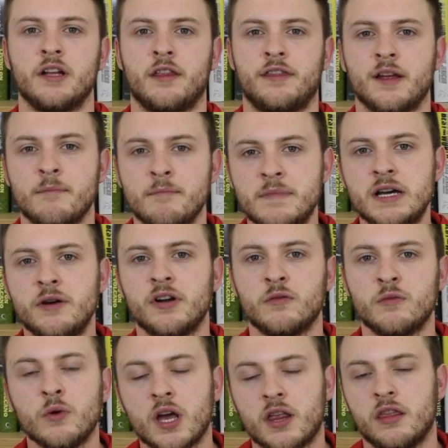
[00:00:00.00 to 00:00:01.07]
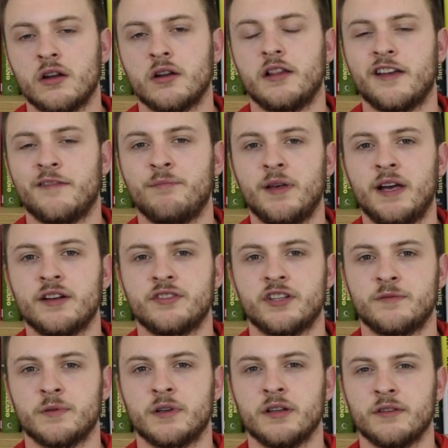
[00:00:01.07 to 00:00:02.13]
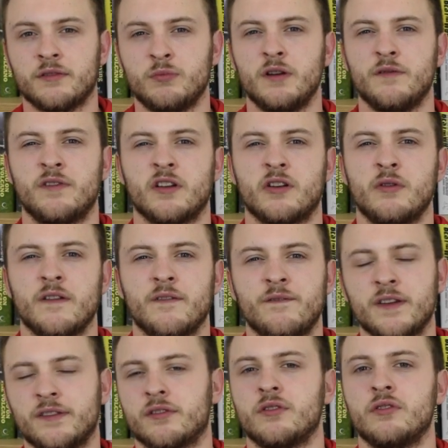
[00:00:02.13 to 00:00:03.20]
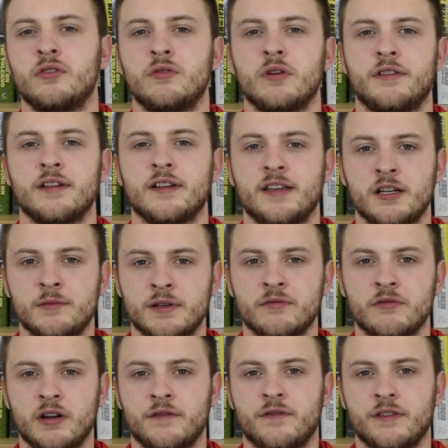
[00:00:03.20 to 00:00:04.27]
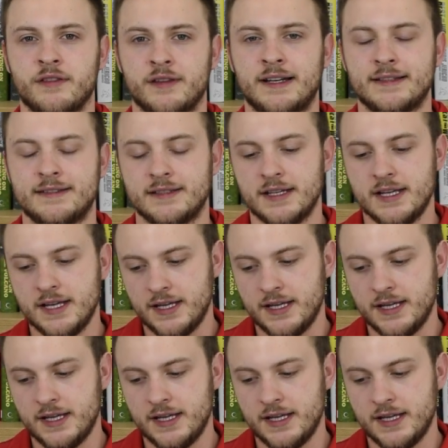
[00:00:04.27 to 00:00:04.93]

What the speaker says: I think Milner will get the nod at left back just because Watford are quite physical. I think he'll be right for that.